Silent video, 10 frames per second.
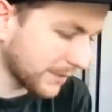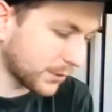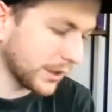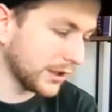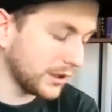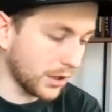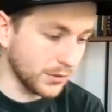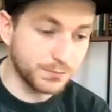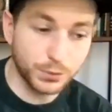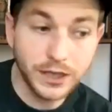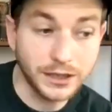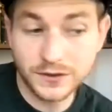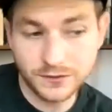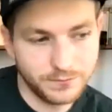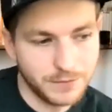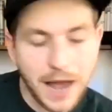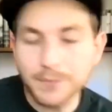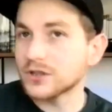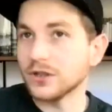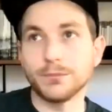a brilliant, you know, it was brilliant,
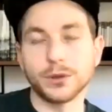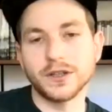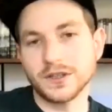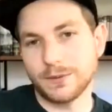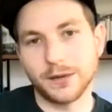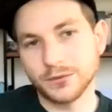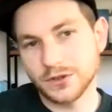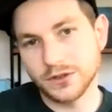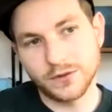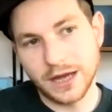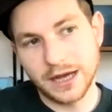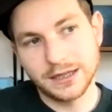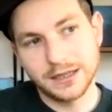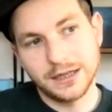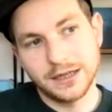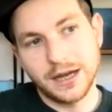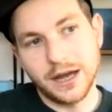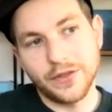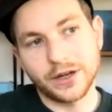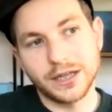absolutely brilliant to be able to do that.
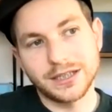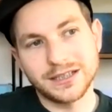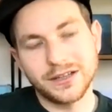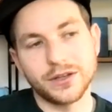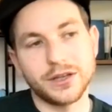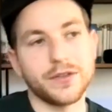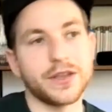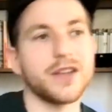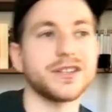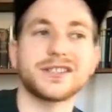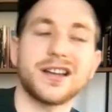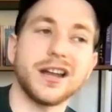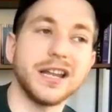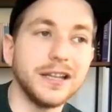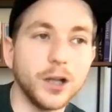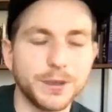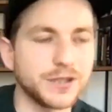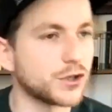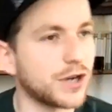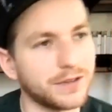And then I, the, the other kind of little bits
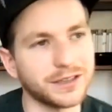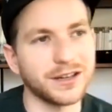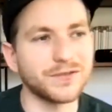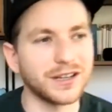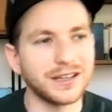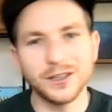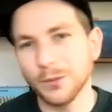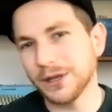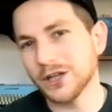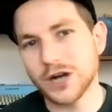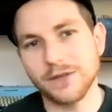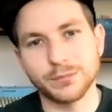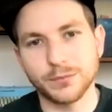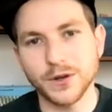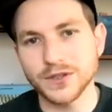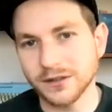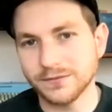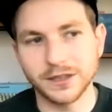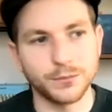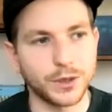of travel I've done, I've done a little bit of travel promoting a
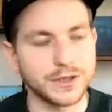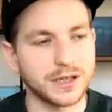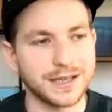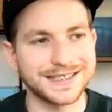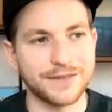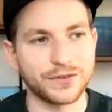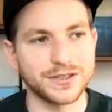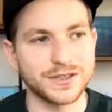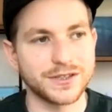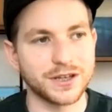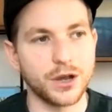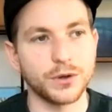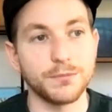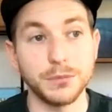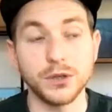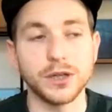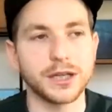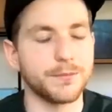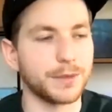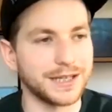film, went to like San Francisco and
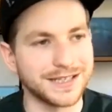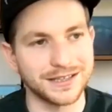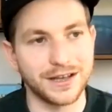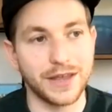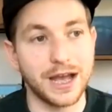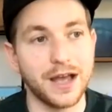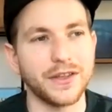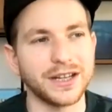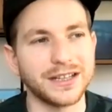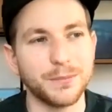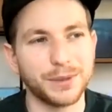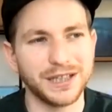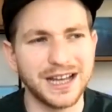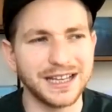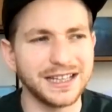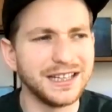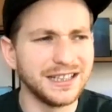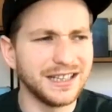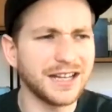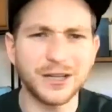Munich and places like that. And then I did a play.
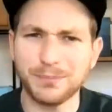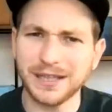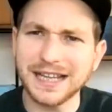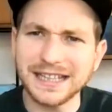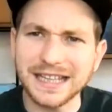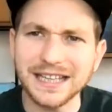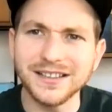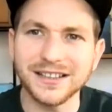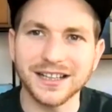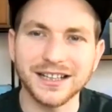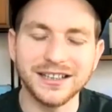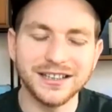I did a play in India